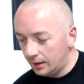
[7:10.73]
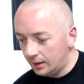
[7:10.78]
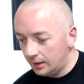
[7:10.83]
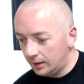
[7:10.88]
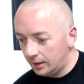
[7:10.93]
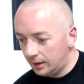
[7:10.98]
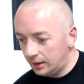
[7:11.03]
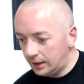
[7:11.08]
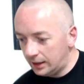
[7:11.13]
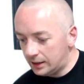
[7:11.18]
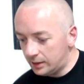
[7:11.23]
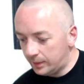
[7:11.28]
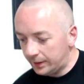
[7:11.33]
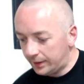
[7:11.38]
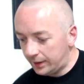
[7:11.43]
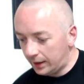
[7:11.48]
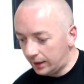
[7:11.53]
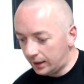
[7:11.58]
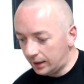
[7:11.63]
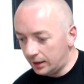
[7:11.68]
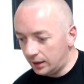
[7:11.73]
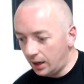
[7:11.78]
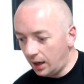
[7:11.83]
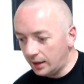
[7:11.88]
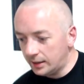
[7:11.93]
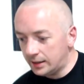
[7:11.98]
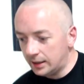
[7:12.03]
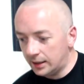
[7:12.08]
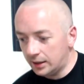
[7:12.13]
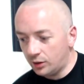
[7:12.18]
you need to be thinking
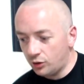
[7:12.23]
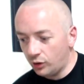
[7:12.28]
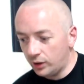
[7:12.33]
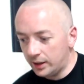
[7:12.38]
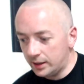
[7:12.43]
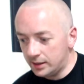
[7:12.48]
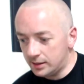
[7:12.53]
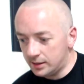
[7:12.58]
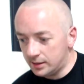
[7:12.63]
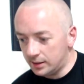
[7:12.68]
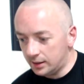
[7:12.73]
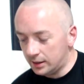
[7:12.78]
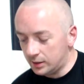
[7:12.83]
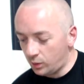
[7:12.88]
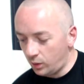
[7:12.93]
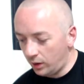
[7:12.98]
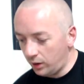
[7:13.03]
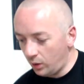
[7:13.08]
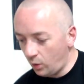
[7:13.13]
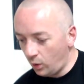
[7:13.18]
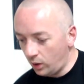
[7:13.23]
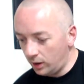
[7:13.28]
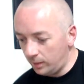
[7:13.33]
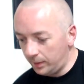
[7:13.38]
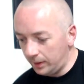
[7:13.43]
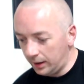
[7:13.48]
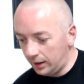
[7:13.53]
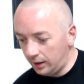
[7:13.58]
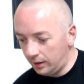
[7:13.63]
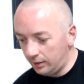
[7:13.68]
90 degrees is where you want to
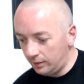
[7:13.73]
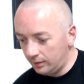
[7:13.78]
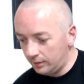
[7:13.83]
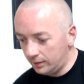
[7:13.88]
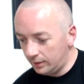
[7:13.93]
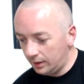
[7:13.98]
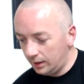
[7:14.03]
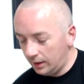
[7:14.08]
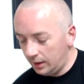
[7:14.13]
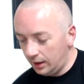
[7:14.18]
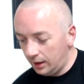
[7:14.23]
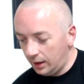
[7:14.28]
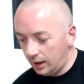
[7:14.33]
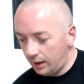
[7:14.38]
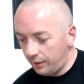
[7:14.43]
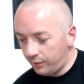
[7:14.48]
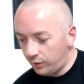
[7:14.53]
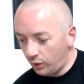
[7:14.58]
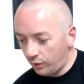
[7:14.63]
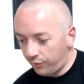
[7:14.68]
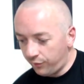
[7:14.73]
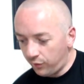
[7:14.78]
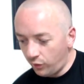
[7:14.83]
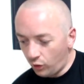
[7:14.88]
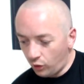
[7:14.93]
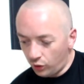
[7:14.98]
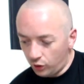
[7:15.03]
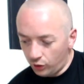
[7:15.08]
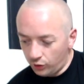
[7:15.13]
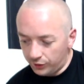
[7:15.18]
be. If you're
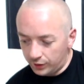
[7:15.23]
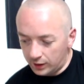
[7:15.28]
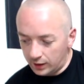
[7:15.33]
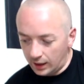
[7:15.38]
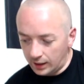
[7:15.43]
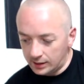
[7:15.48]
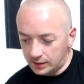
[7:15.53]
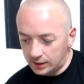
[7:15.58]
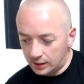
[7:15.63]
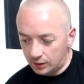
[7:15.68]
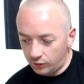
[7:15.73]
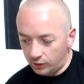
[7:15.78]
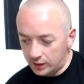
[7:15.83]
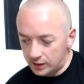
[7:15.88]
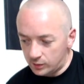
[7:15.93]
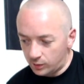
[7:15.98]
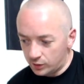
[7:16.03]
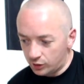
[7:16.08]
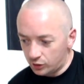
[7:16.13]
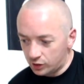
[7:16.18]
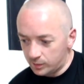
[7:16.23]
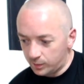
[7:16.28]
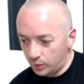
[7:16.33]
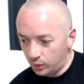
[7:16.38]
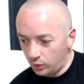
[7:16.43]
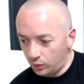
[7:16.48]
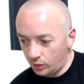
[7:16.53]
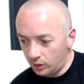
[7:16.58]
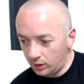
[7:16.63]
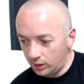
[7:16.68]
further than 90 degrees with your
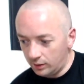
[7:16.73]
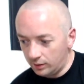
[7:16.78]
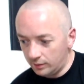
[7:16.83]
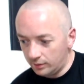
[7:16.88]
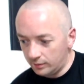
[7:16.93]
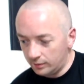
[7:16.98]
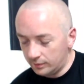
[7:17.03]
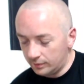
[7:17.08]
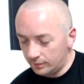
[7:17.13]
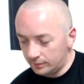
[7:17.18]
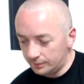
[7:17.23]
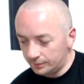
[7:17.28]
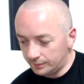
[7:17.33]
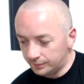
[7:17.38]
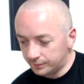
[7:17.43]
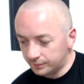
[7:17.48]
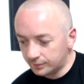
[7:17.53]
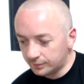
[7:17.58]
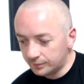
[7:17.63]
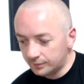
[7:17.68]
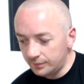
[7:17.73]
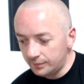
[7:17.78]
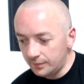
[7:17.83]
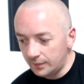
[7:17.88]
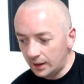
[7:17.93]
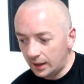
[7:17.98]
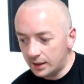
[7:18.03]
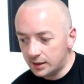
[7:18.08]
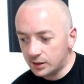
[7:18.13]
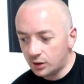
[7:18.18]
spool,
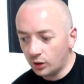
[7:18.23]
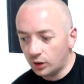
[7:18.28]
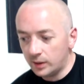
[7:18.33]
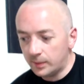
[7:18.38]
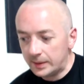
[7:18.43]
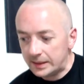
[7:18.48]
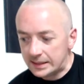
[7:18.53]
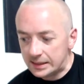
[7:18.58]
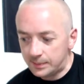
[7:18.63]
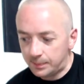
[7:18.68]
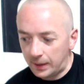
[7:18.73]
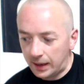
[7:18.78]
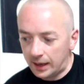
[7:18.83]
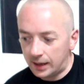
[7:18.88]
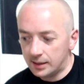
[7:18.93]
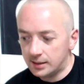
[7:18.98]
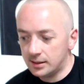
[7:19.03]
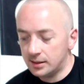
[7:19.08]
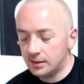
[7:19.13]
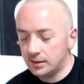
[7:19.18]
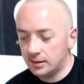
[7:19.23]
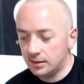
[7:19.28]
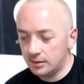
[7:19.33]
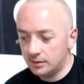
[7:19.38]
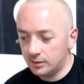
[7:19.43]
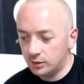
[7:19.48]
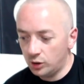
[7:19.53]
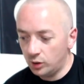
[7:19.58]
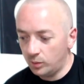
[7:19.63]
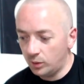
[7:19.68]
it's going to be
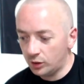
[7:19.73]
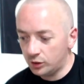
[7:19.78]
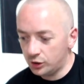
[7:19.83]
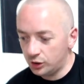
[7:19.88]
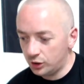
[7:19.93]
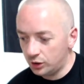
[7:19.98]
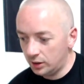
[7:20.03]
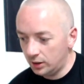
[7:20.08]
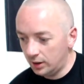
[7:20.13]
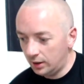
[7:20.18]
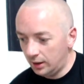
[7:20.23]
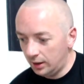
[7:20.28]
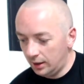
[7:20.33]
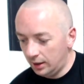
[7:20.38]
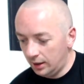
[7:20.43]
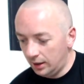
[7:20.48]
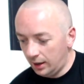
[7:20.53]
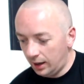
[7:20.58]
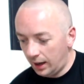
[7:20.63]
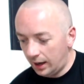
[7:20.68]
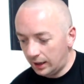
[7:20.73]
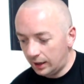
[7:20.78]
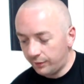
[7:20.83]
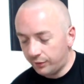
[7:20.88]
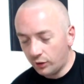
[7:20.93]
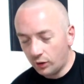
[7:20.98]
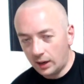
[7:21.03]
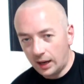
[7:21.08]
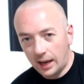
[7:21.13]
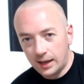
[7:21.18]
spaced too much, and if
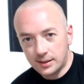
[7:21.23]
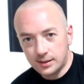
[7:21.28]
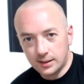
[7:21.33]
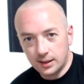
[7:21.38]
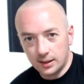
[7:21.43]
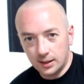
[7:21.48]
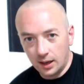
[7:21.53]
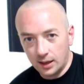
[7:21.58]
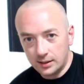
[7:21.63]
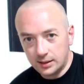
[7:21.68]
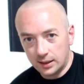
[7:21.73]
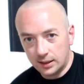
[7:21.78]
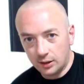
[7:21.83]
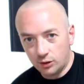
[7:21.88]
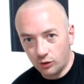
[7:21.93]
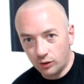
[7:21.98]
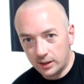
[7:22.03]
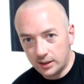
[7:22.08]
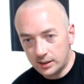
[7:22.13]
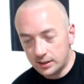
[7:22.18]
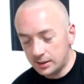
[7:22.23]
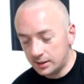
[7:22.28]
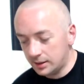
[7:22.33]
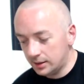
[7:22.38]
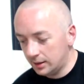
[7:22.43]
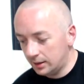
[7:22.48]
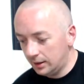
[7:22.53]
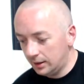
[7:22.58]
you're less than 90 degrees,